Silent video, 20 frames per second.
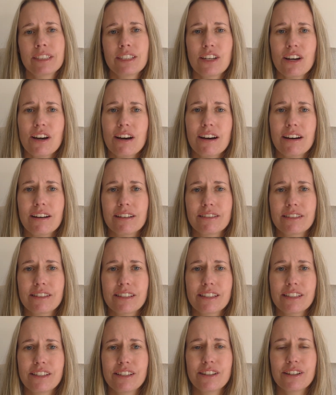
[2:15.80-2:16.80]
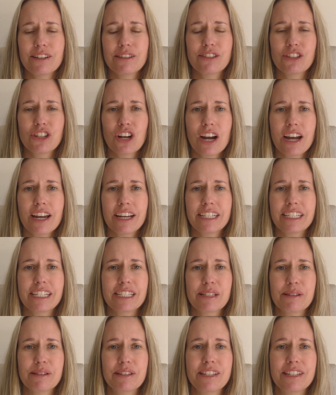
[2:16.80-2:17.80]
Yeah, you know, trying
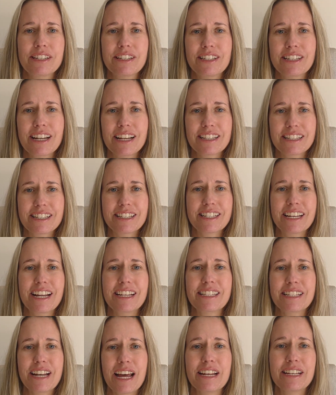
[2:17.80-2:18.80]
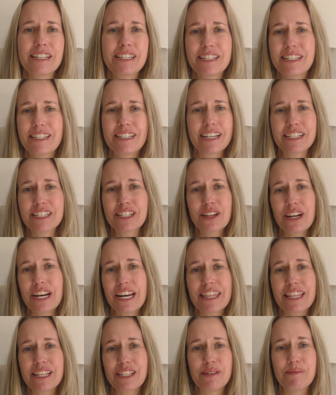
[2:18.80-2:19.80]
doesn't do
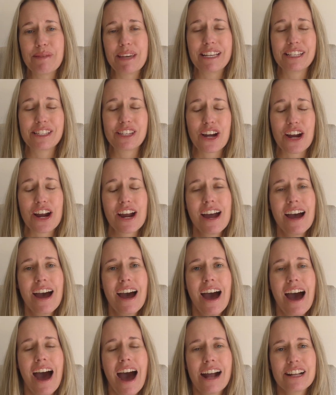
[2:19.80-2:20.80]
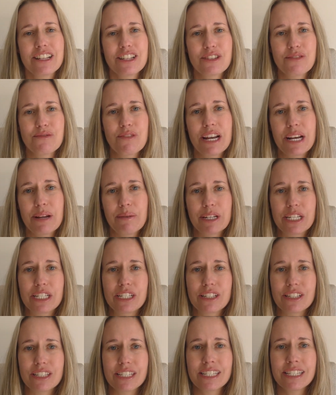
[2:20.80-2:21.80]
anything to me. So I just really want to
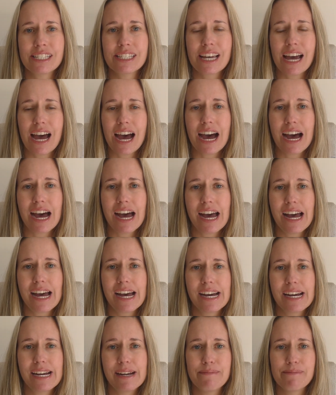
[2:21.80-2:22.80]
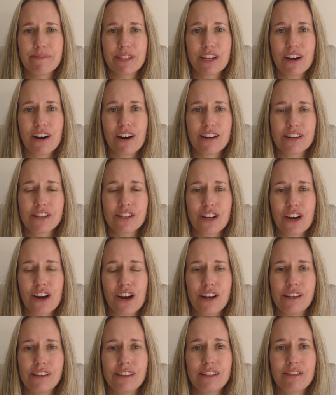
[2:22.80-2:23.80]
do this. Yeah, so
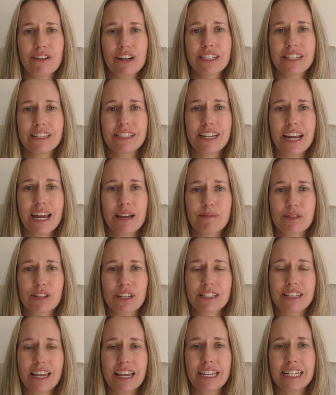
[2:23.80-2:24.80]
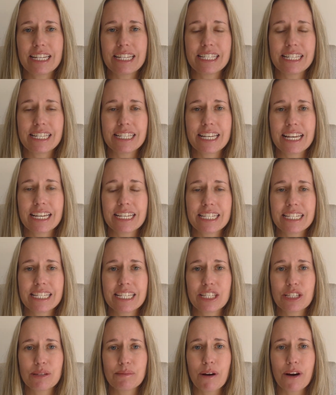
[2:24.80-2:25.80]
the rest of today I'm just going to take it
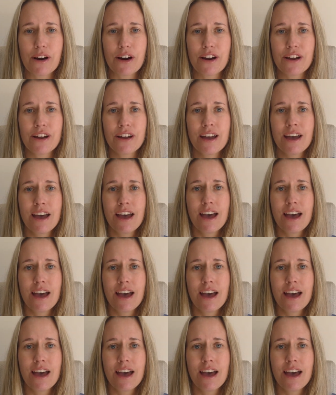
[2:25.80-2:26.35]
easy tomorrow,